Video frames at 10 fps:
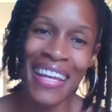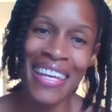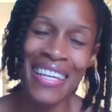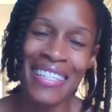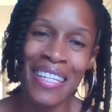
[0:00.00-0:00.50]
and
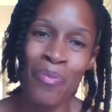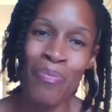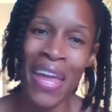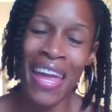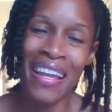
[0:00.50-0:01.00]
he is the
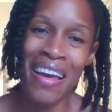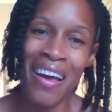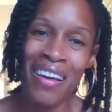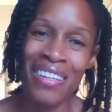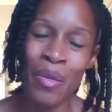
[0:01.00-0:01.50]
man,
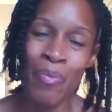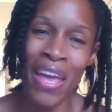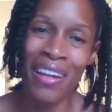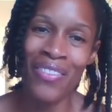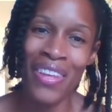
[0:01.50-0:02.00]
uh, the
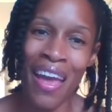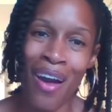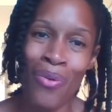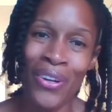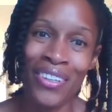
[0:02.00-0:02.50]
man of the
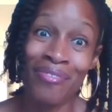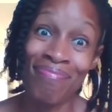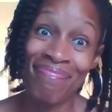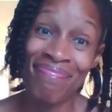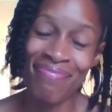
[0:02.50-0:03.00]
hour."
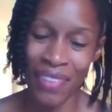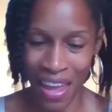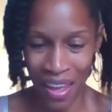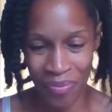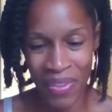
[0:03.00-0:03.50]

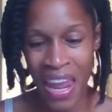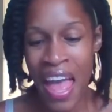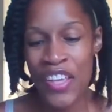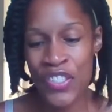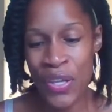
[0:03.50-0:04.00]
Okay,
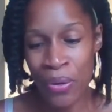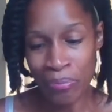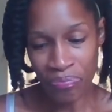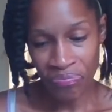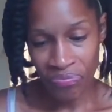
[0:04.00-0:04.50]

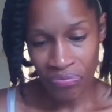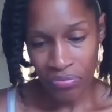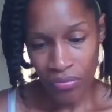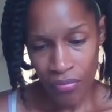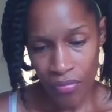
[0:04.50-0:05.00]
so
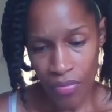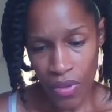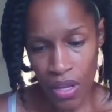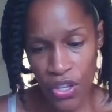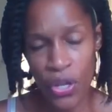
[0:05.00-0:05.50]

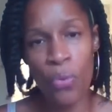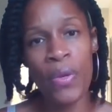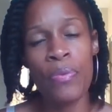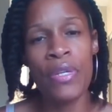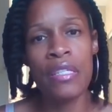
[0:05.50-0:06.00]
you know,
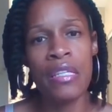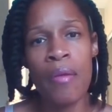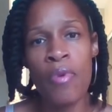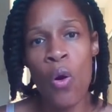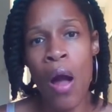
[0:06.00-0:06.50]
we, we see
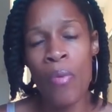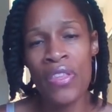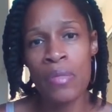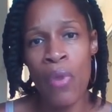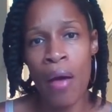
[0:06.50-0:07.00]
him go out
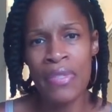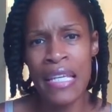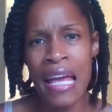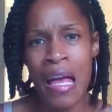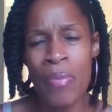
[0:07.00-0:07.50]
with his mom,
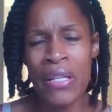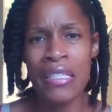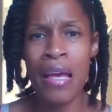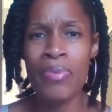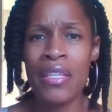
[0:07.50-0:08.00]
Deb, and
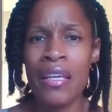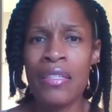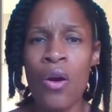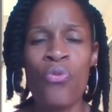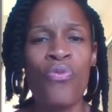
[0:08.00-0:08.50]
Deb
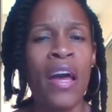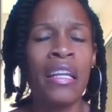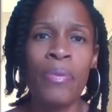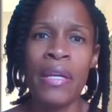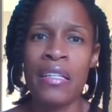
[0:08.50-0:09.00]
says, oh,
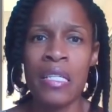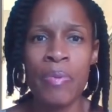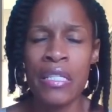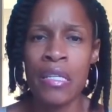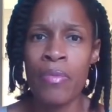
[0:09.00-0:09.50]
finally we get to
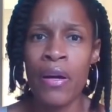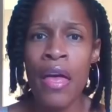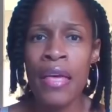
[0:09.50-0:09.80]
spend some uh,